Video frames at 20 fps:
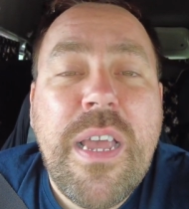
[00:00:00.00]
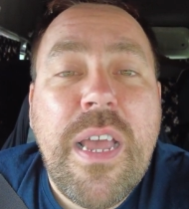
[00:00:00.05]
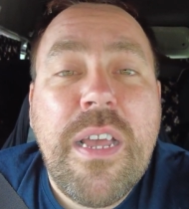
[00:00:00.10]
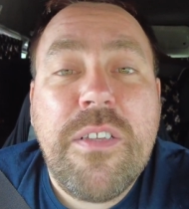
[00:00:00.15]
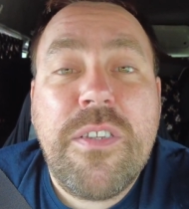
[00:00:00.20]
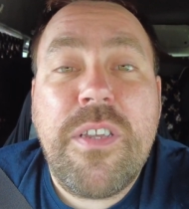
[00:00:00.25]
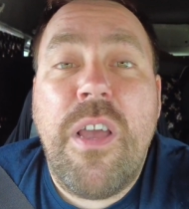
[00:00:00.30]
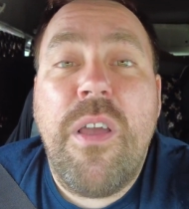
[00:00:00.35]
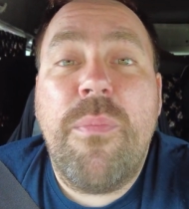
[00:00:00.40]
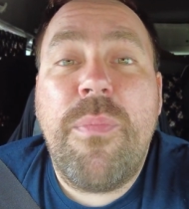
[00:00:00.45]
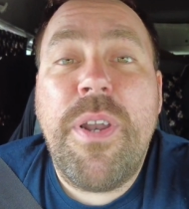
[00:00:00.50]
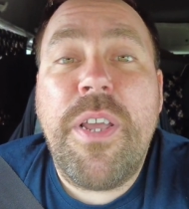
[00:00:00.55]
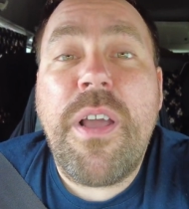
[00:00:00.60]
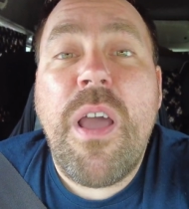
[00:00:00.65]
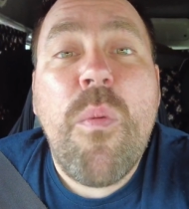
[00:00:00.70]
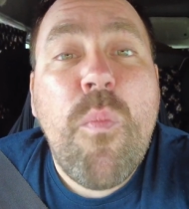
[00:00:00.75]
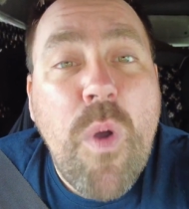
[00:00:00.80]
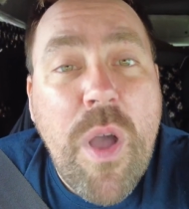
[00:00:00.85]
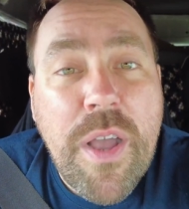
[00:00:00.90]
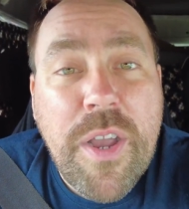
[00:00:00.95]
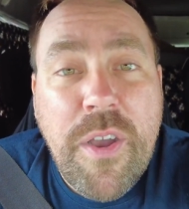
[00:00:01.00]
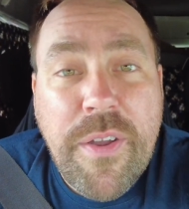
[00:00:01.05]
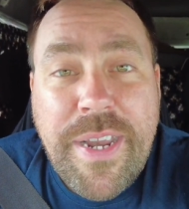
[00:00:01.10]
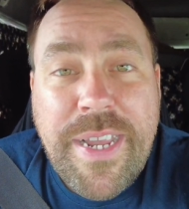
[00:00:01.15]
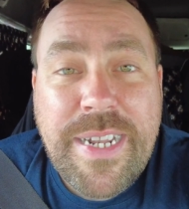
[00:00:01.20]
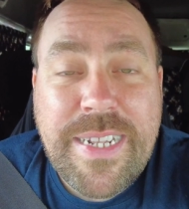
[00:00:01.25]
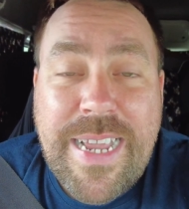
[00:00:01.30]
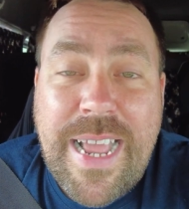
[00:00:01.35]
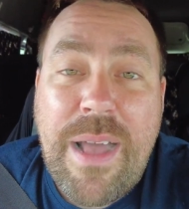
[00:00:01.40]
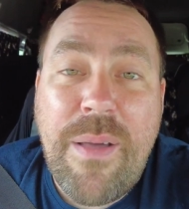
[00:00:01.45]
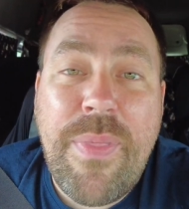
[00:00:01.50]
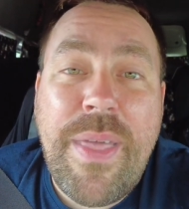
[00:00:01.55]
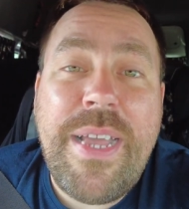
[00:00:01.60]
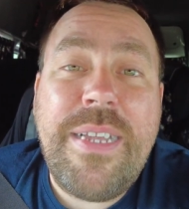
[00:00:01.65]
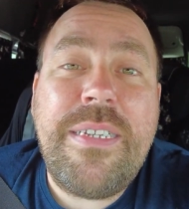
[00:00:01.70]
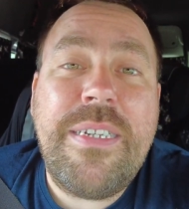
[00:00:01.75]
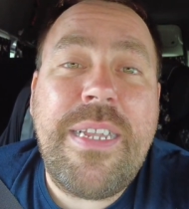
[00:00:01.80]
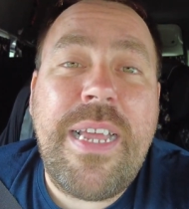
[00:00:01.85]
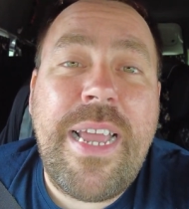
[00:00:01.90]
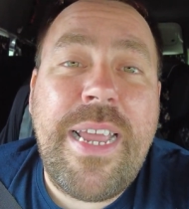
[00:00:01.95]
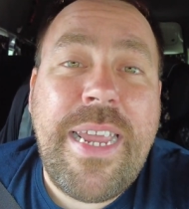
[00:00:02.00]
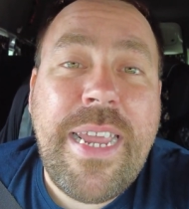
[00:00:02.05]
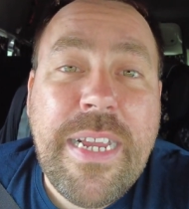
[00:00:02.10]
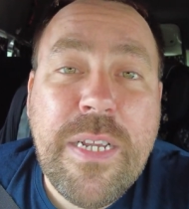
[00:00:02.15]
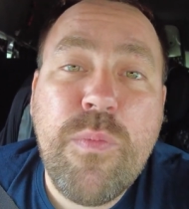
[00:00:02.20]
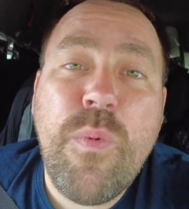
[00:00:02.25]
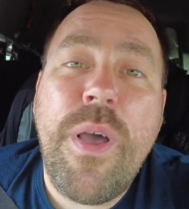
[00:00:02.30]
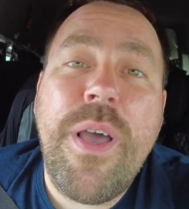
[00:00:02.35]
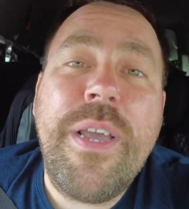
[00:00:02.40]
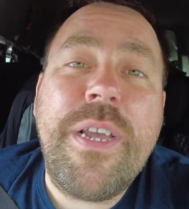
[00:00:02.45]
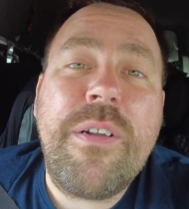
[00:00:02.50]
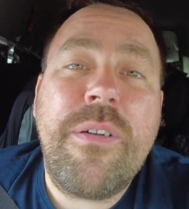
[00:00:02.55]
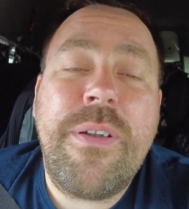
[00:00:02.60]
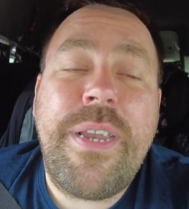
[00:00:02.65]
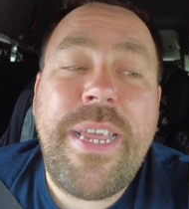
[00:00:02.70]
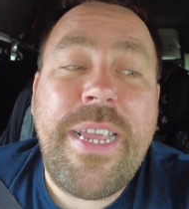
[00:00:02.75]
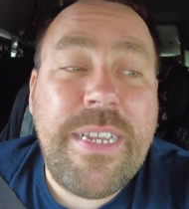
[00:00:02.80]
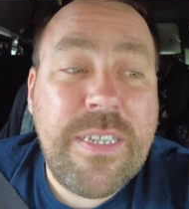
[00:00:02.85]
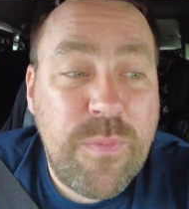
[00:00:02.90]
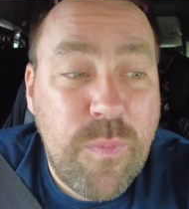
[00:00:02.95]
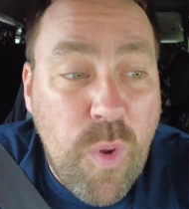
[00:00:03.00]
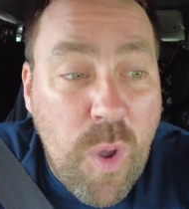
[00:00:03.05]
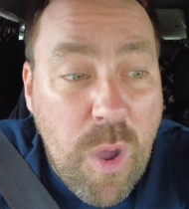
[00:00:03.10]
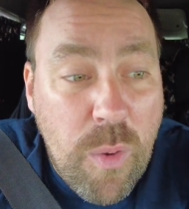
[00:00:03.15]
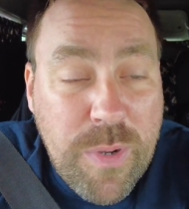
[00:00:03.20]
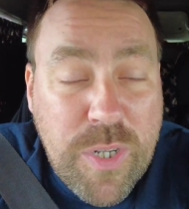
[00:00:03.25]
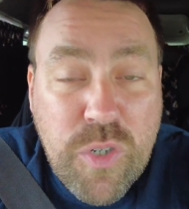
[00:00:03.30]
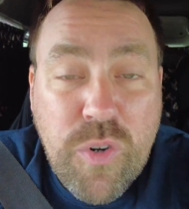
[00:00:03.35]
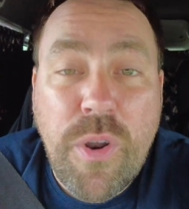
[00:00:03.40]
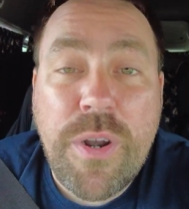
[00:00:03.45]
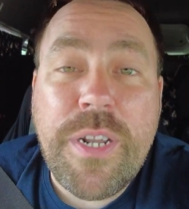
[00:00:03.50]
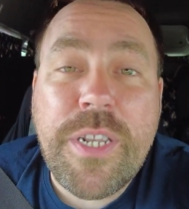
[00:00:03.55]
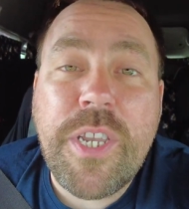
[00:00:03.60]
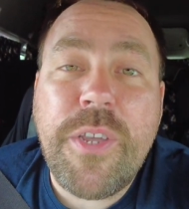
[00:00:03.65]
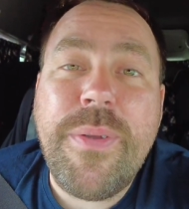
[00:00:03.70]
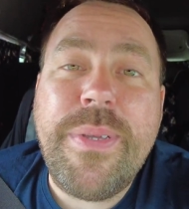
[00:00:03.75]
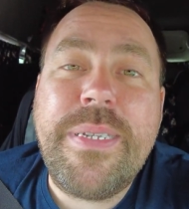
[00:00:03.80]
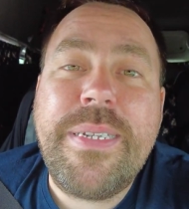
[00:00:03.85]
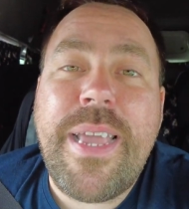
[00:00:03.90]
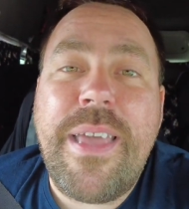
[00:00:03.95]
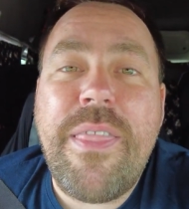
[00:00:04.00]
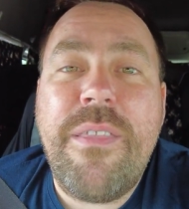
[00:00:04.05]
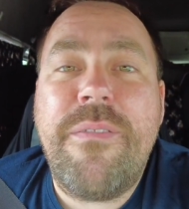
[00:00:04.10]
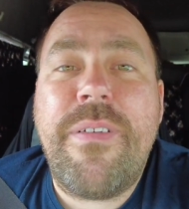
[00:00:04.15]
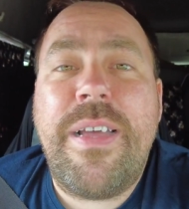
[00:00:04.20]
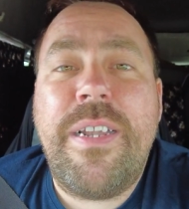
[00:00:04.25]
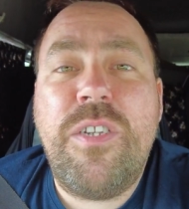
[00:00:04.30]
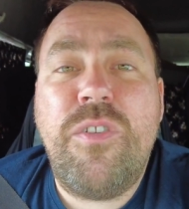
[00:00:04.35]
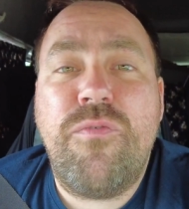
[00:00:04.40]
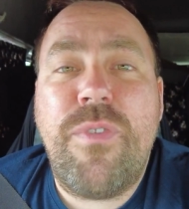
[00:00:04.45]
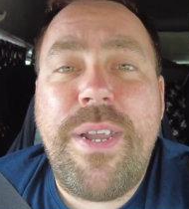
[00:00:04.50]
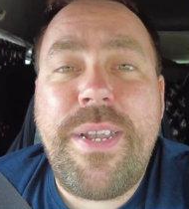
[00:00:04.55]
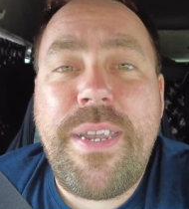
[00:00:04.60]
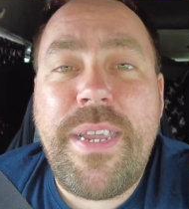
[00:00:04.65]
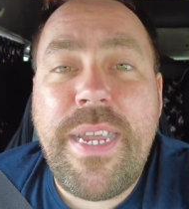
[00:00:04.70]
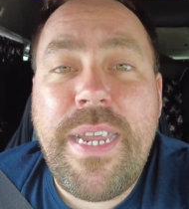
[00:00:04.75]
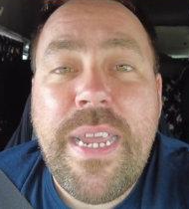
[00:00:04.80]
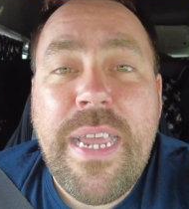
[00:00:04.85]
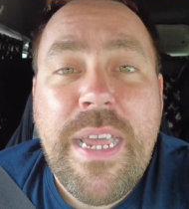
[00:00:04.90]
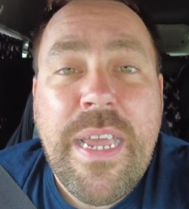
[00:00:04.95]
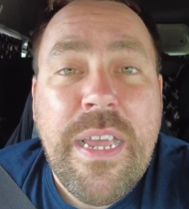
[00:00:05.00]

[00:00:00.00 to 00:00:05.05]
So I'm going to go and work on it down there today. He's working on his, and what we're trying to do is get the vans ready.